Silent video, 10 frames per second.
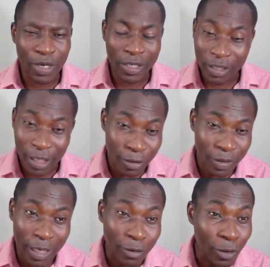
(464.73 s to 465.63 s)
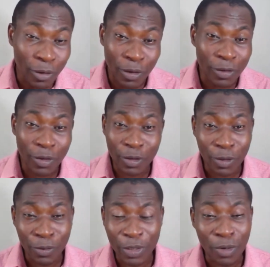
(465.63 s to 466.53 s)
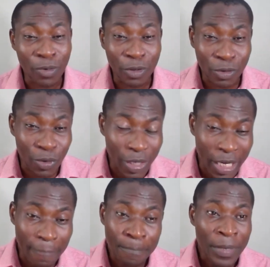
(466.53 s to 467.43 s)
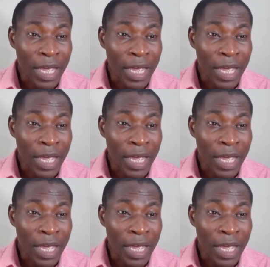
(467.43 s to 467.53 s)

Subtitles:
and they tell you that no, we don't want to hear.